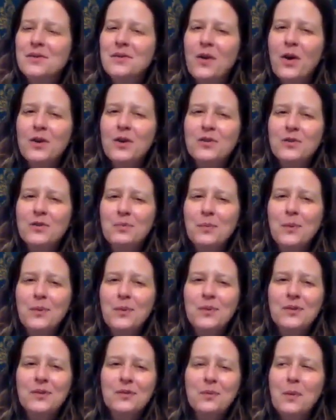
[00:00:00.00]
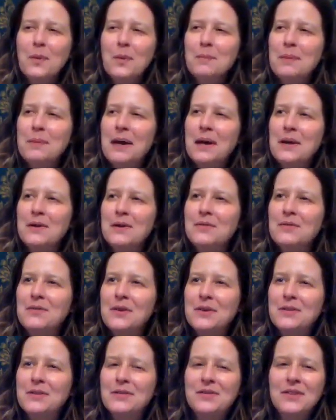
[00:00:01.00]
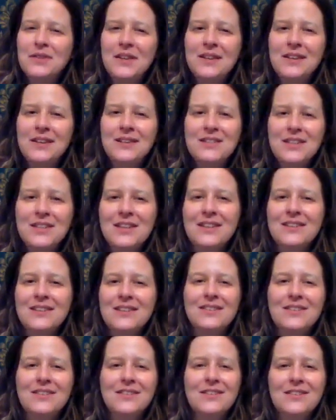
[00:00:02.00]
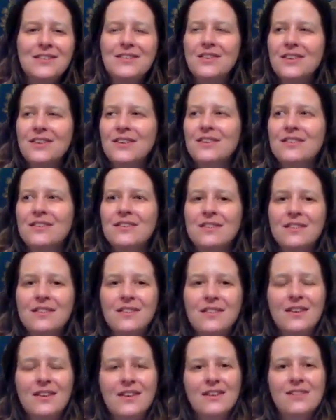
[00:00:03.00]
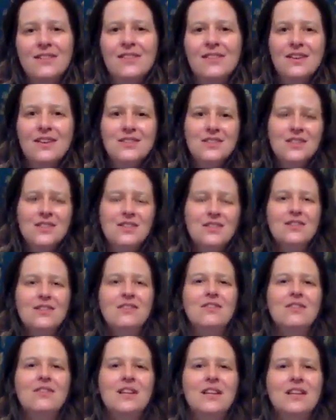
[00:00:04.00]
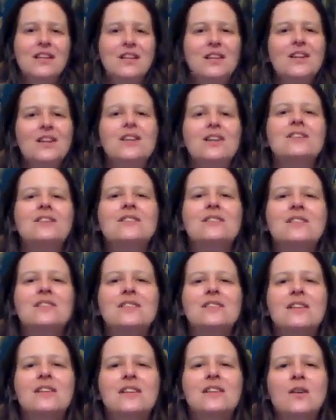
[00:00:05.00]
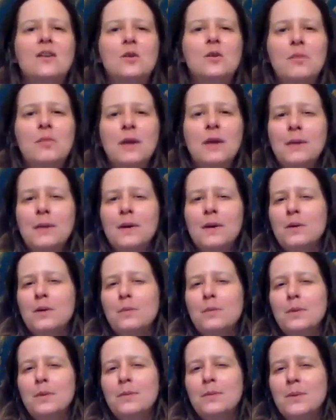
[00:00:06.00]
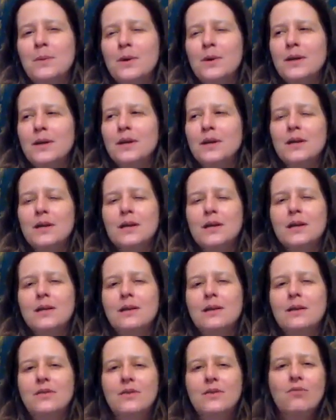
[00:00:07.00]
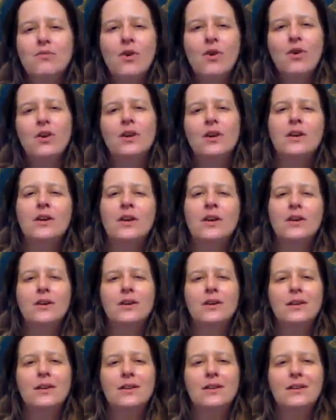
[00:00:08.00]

I just bought this one pair of like skinny jeans, and I was like, they actually look really good. Maybe I could be more like the rock look,